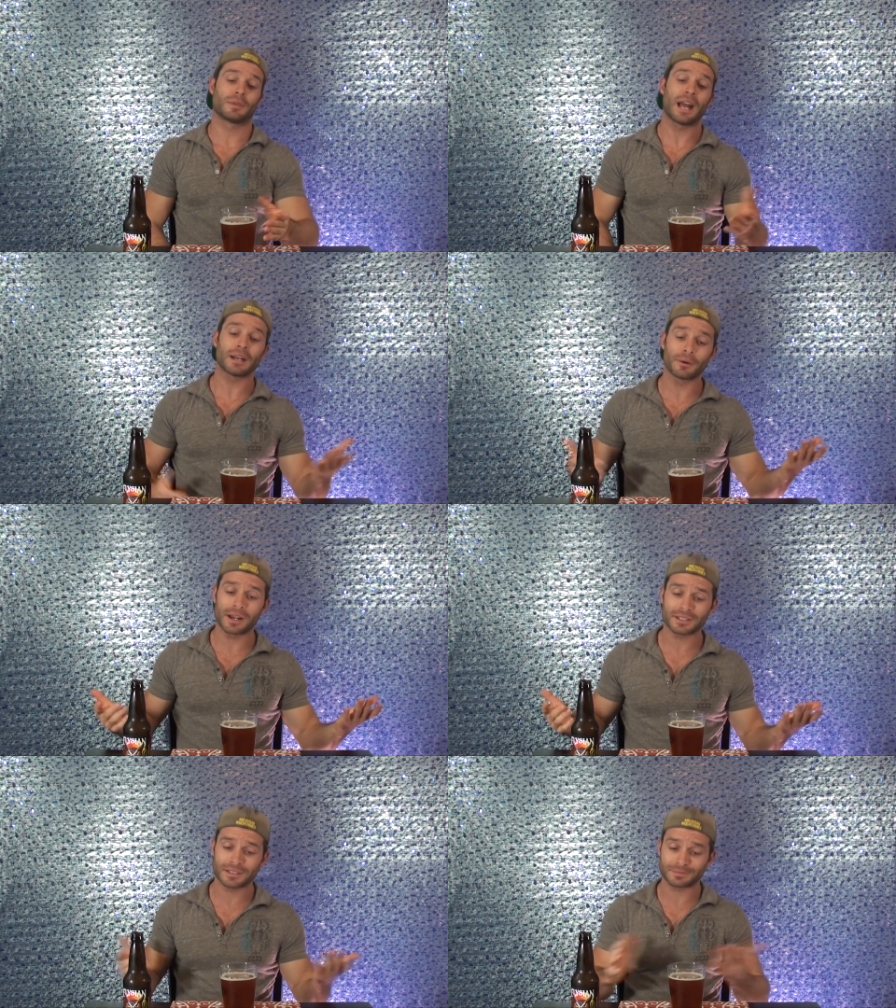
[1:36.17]

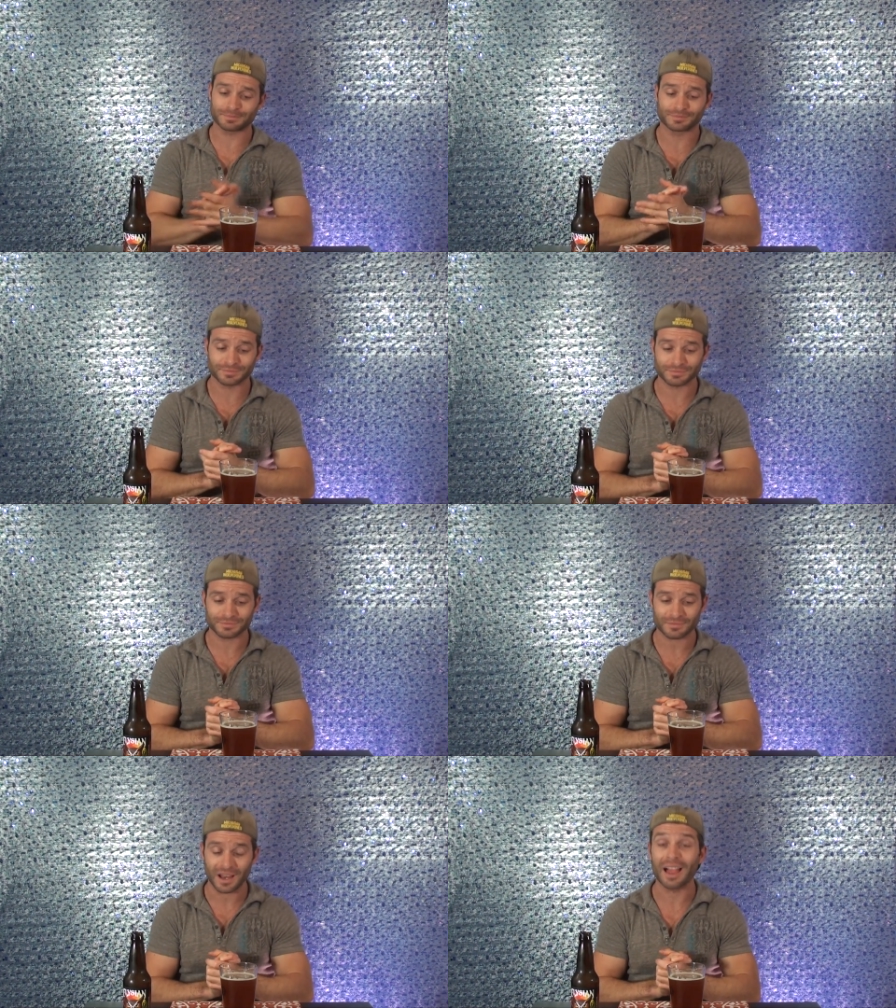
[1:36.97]
Anyways,
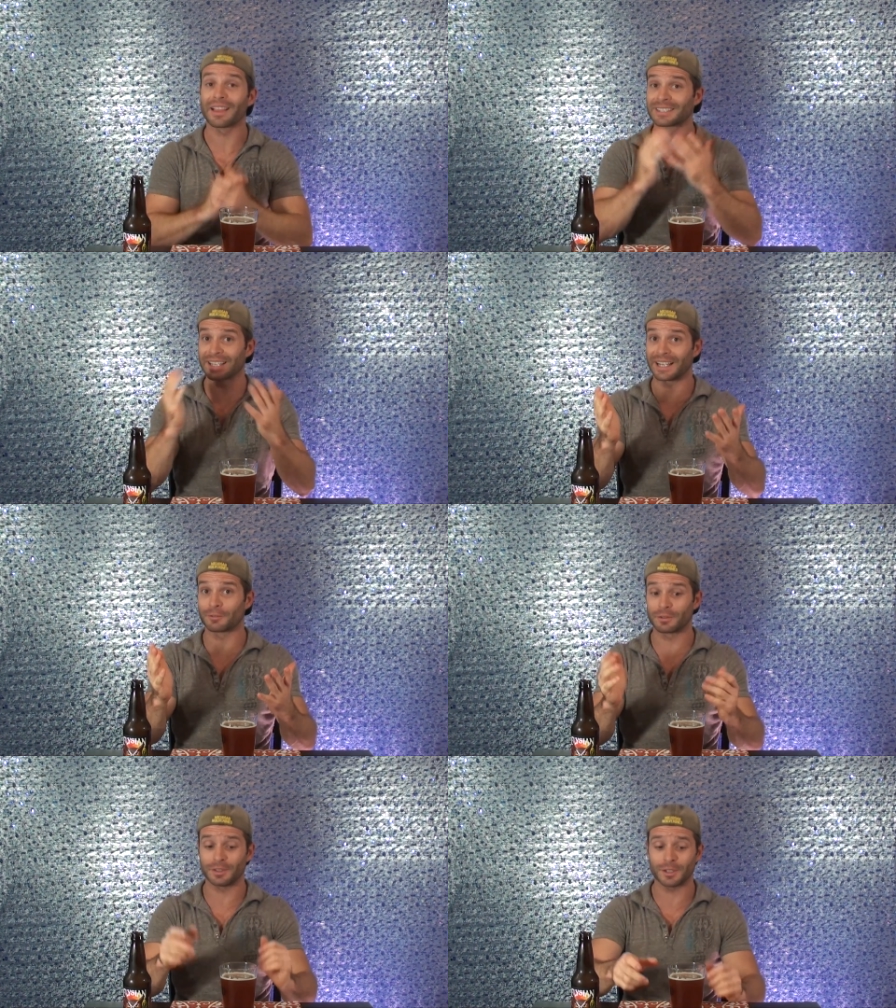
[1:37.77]
let's get in
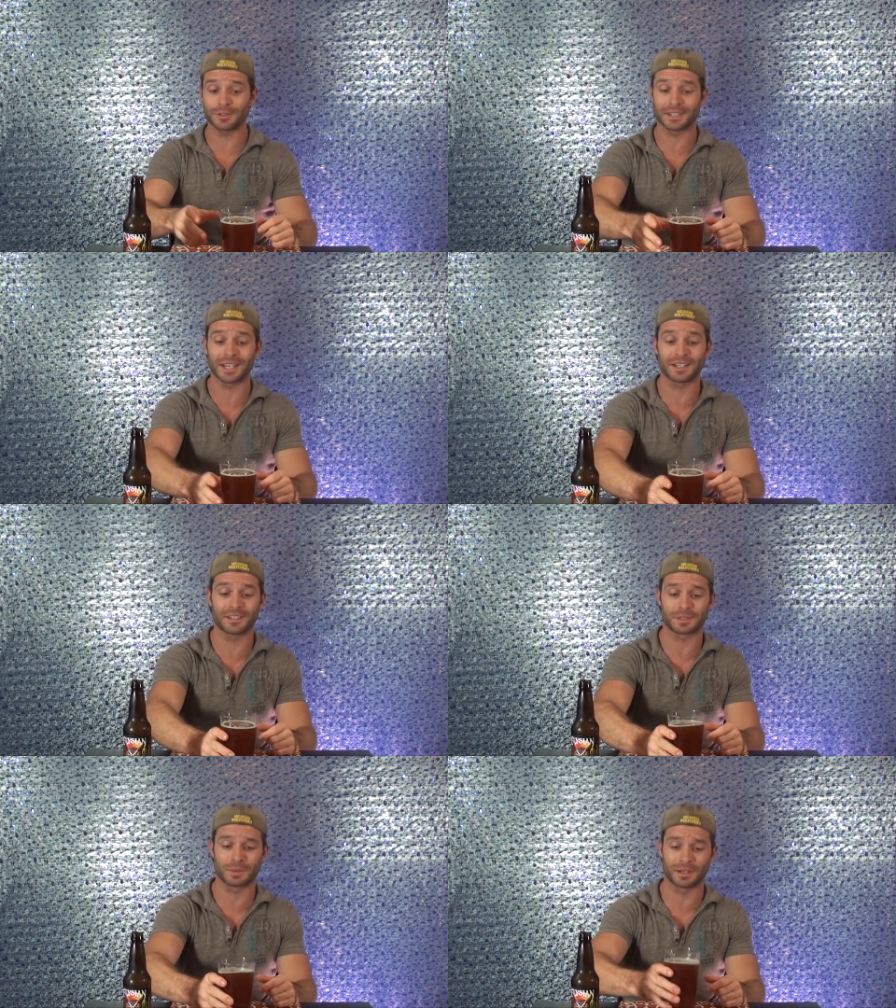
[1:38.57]
the review and get into
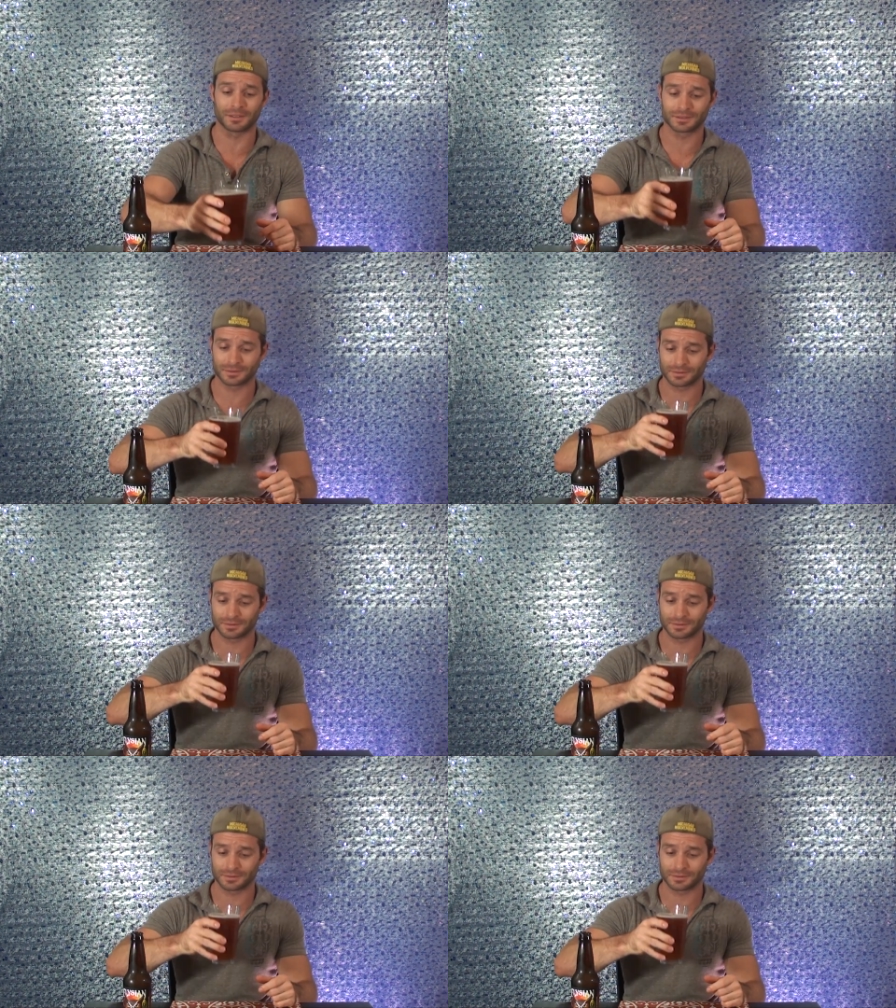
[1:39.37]
the smell.